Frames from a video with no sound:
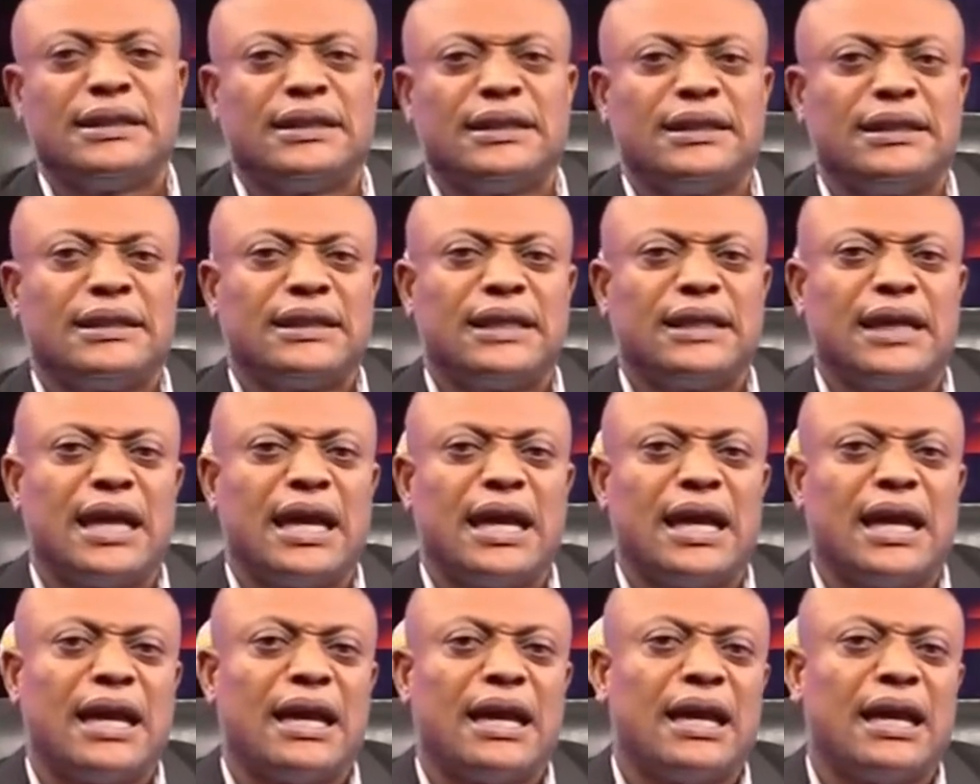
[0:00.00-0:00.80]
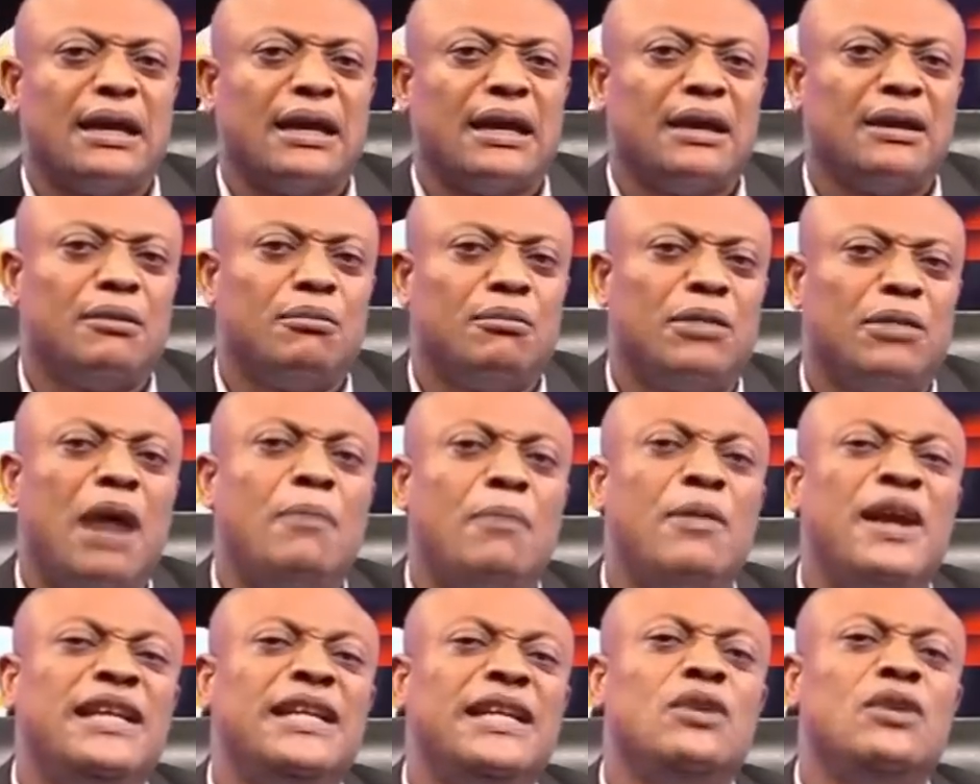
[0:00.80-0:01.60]
Na Brabo
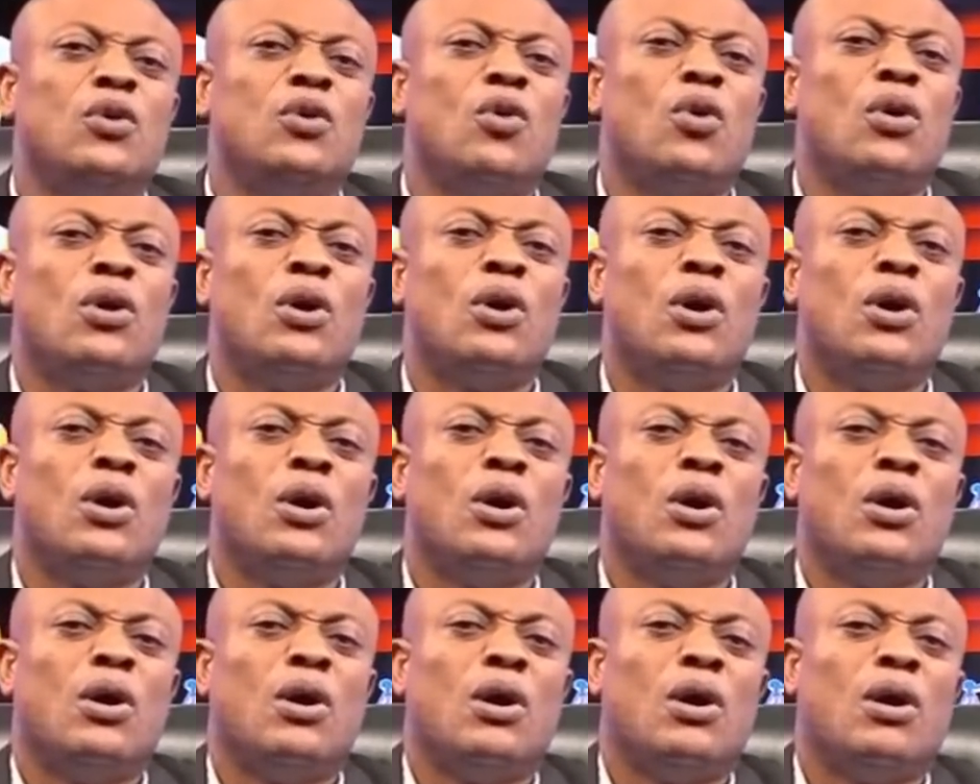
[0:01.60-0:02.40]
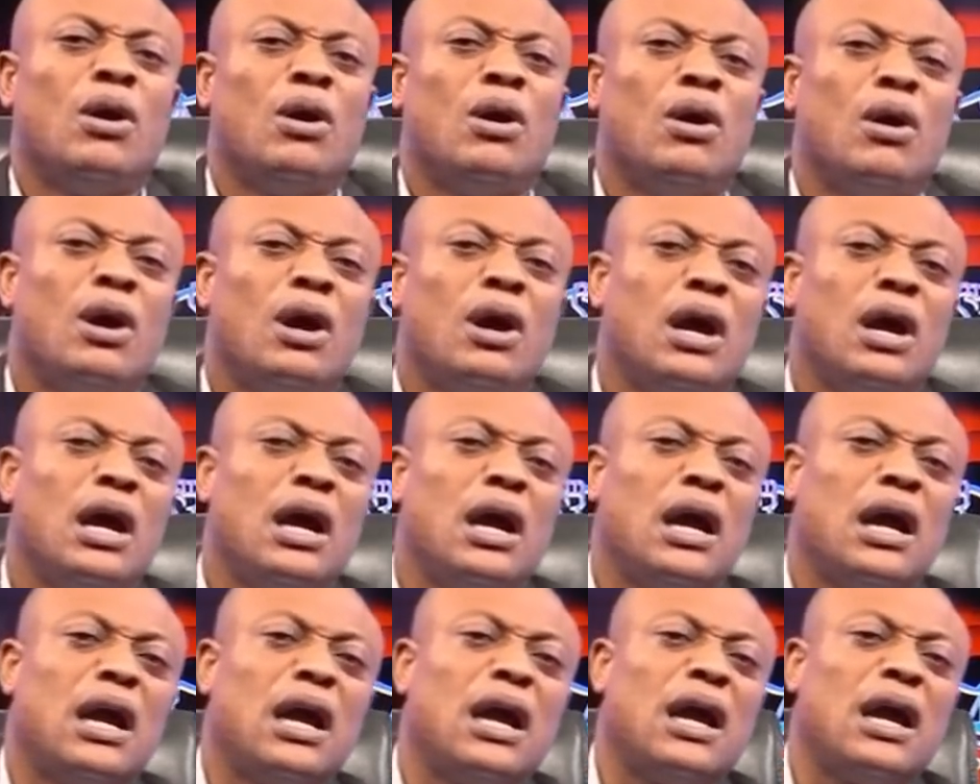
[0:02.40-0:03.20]
di
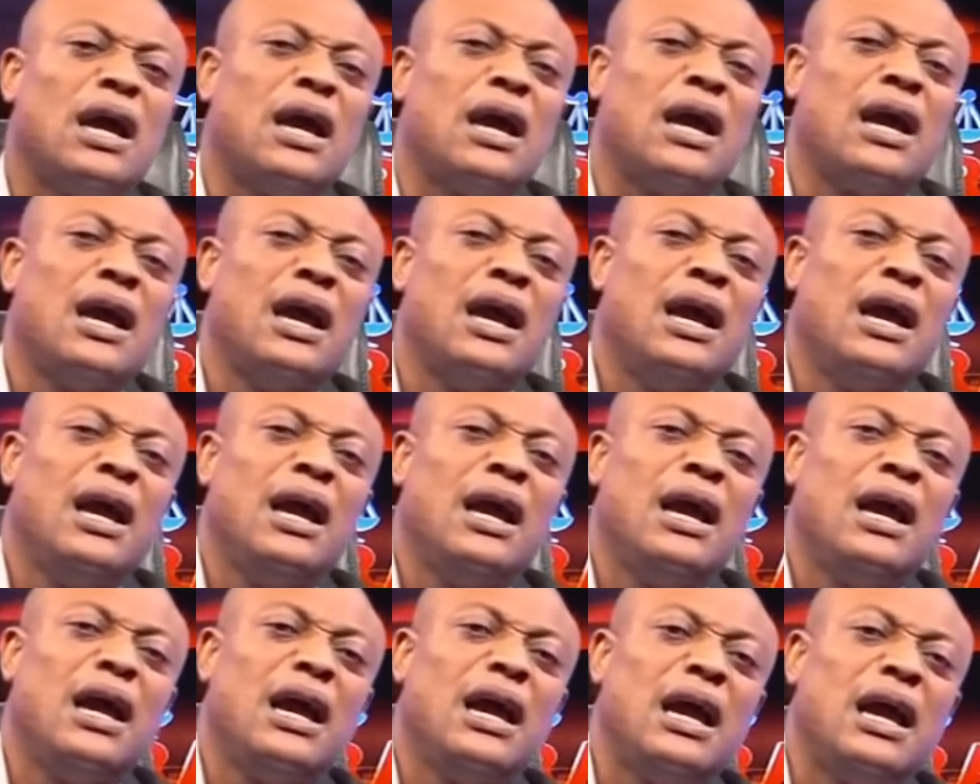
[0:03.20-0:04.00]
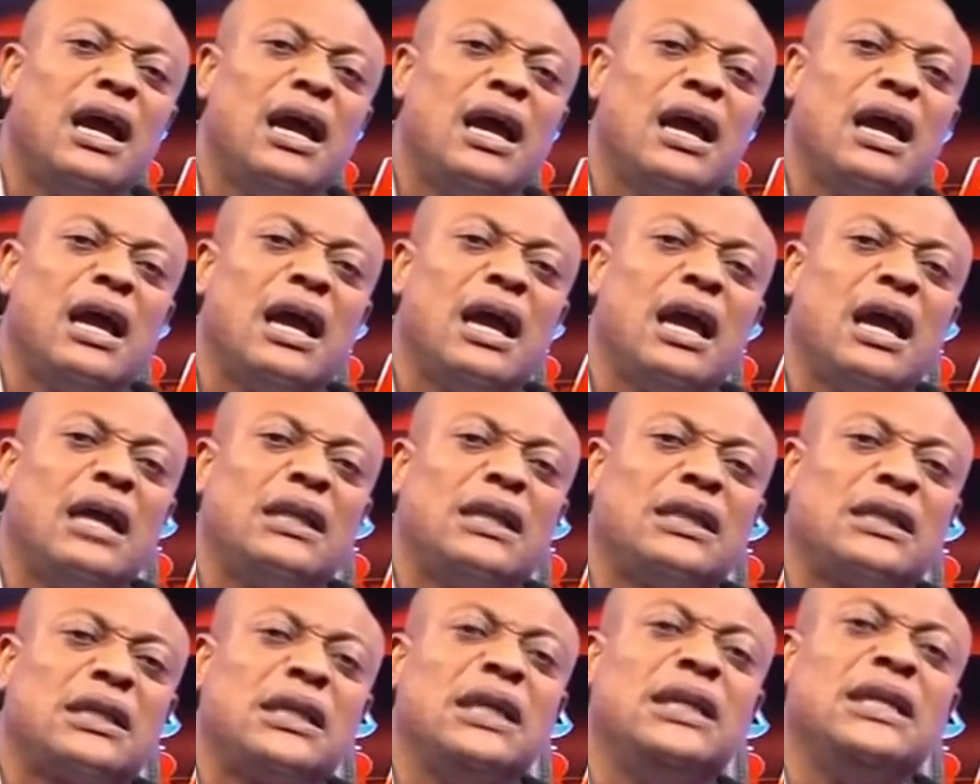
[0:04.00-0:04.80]

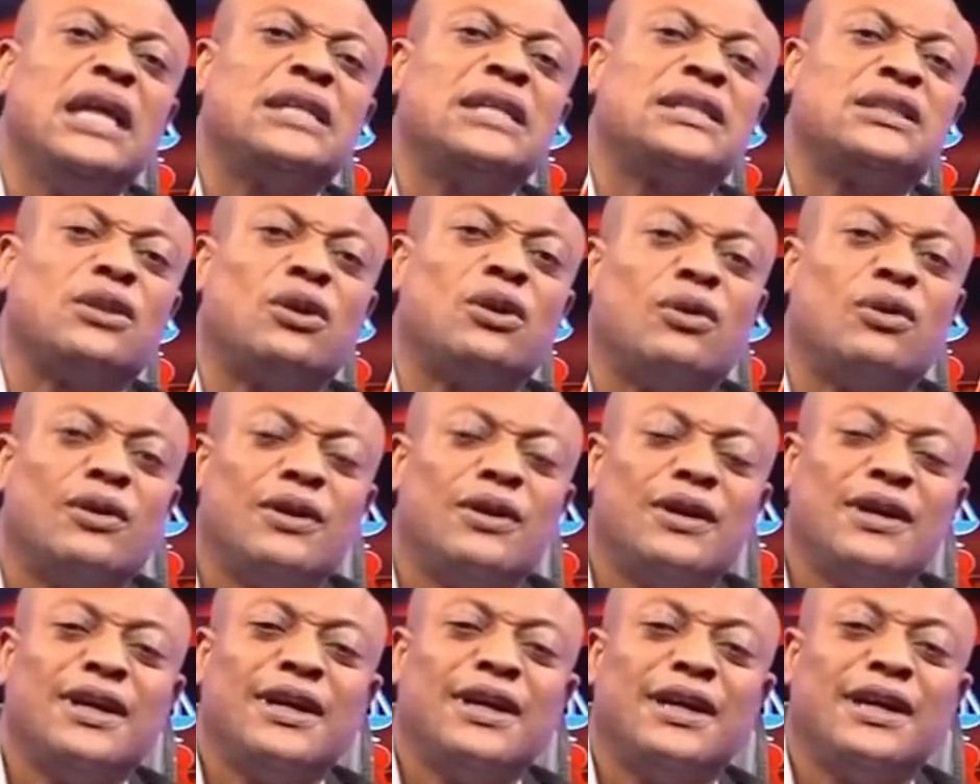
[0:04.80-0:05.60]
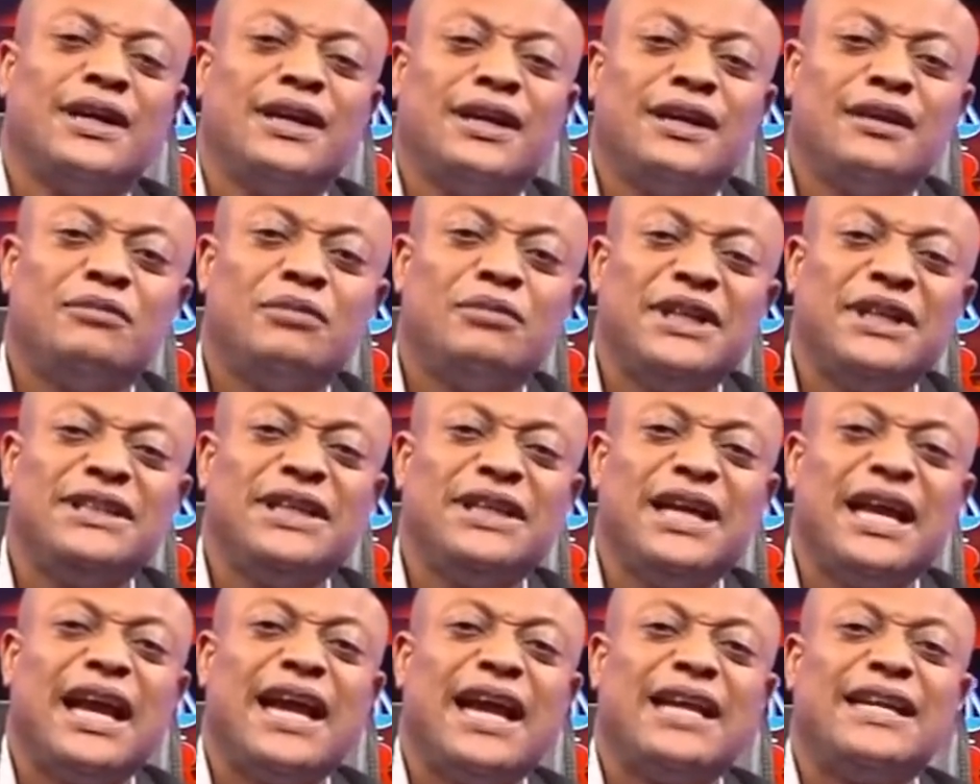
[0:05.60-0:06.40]
3 days, maybe,
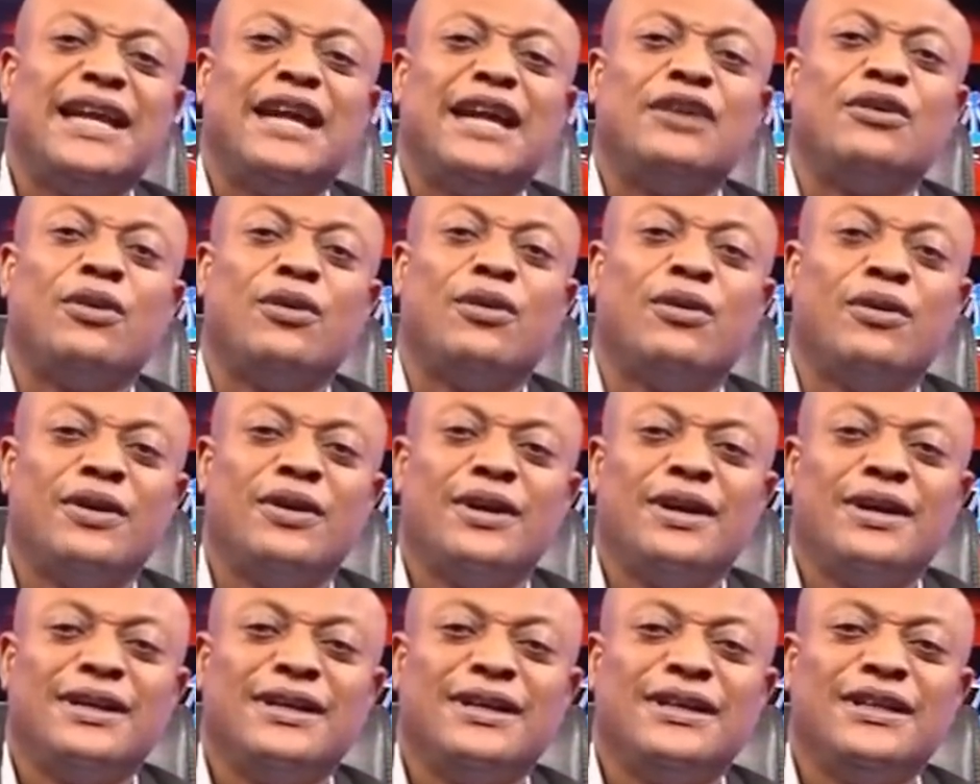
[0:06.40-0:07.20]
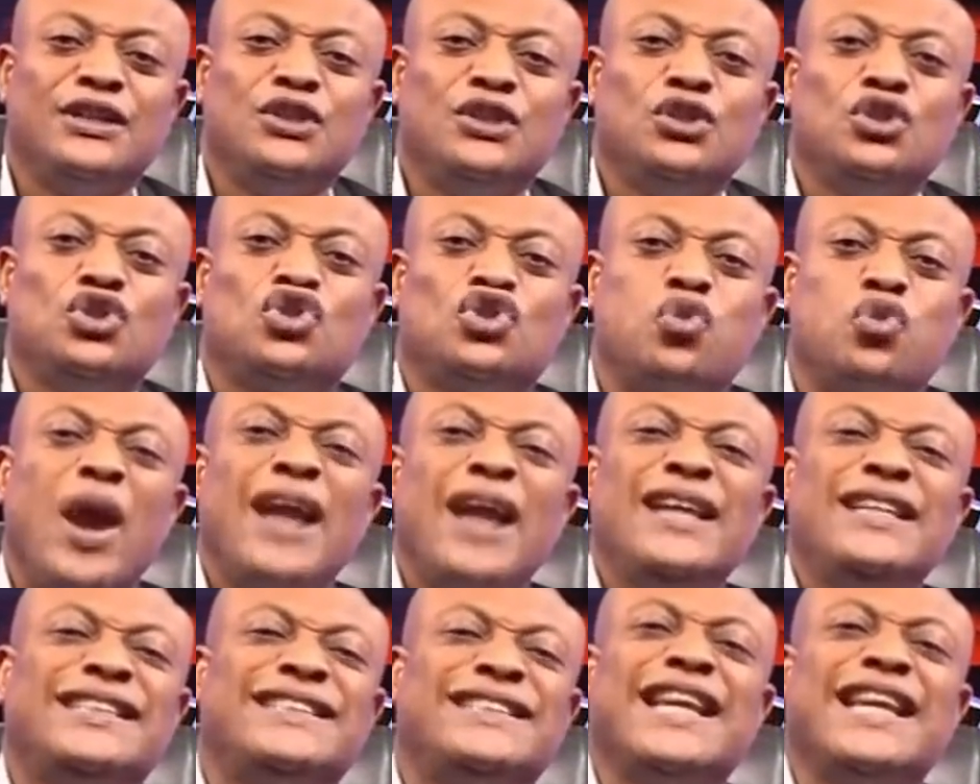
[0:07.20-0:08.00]
and then
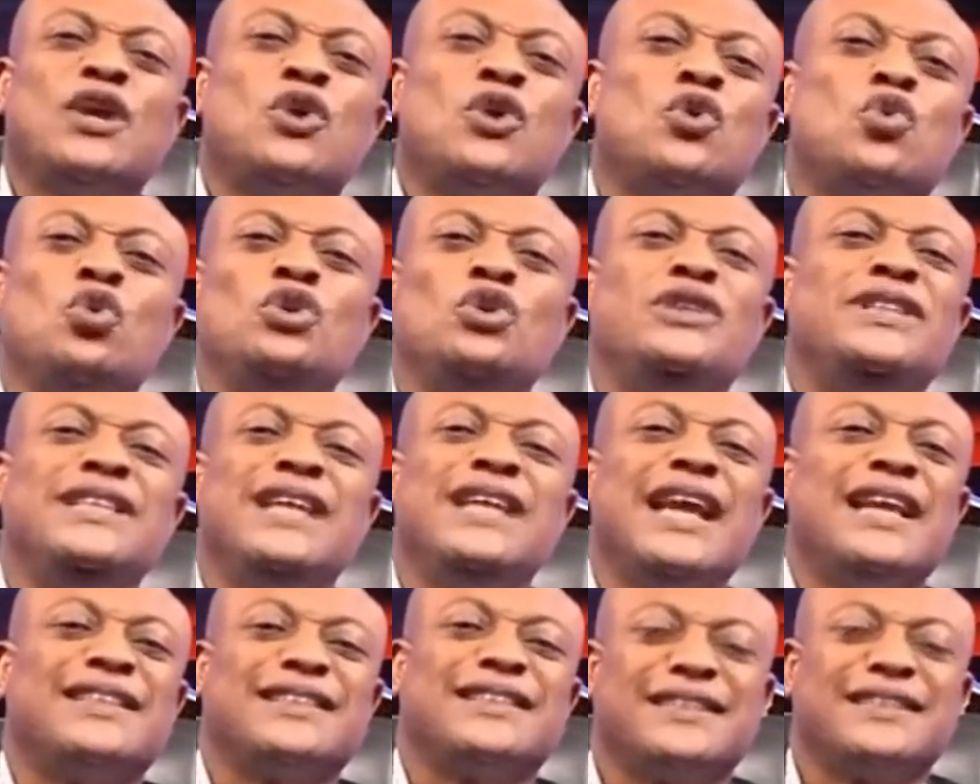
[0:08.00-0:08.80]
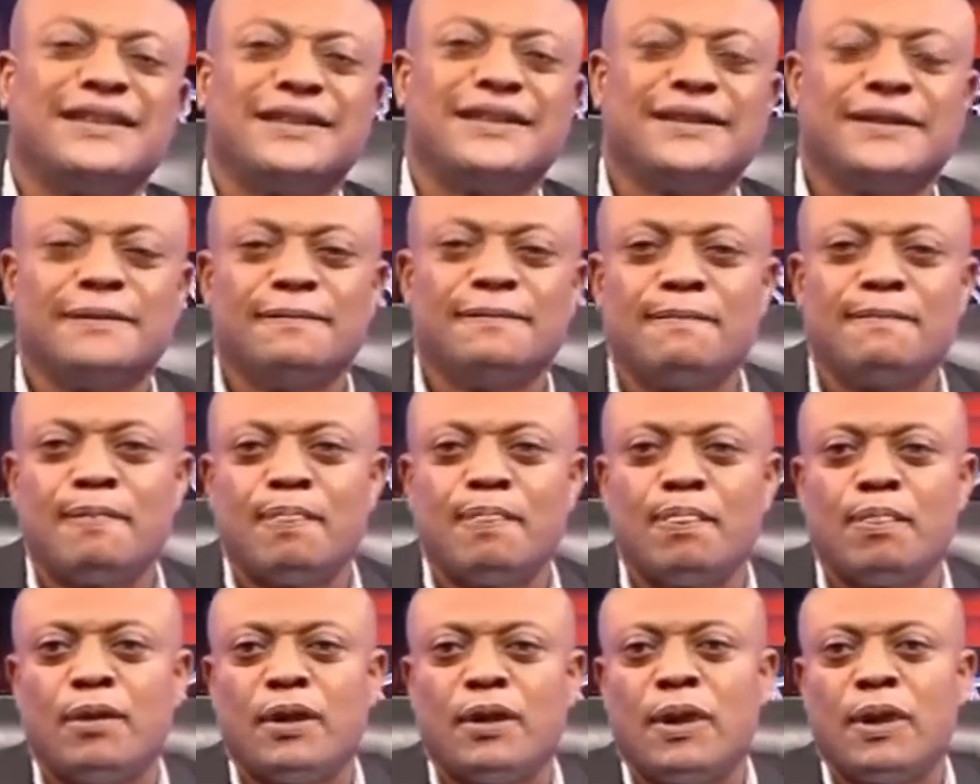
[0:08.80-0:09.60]
20 good years.
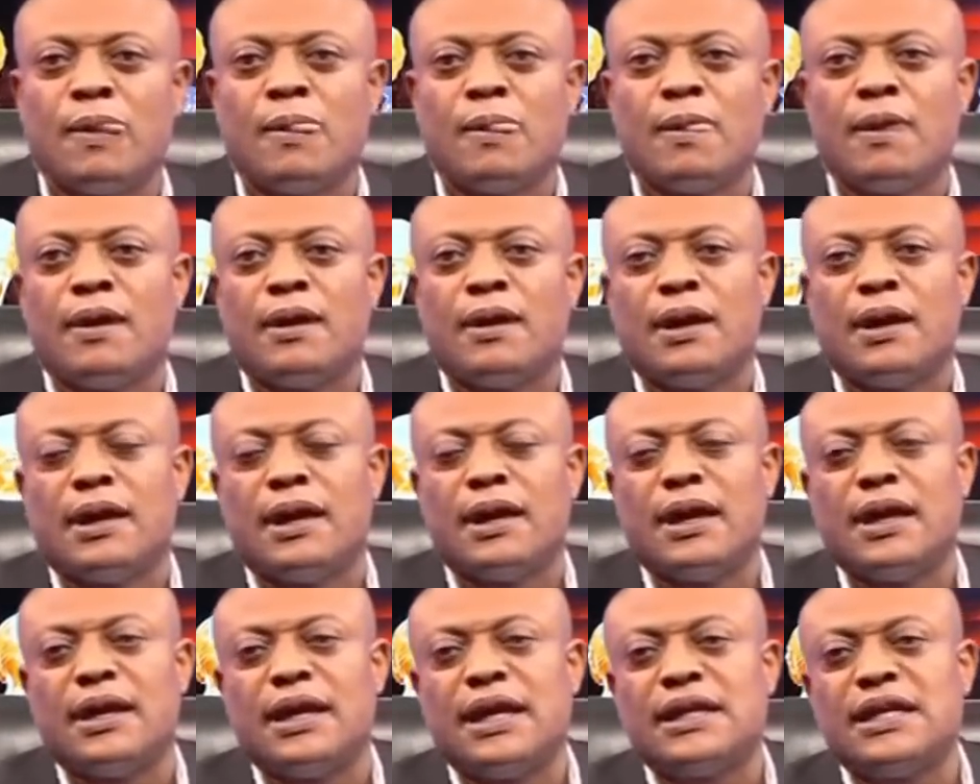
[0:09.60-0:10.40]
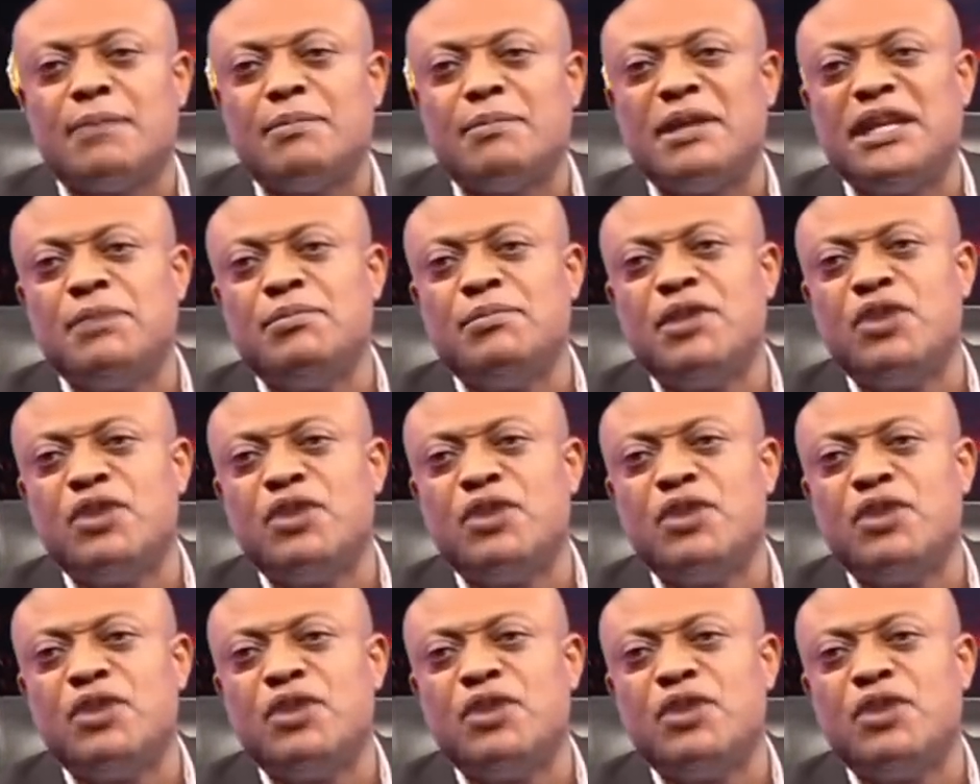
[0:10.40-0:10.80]
And I made me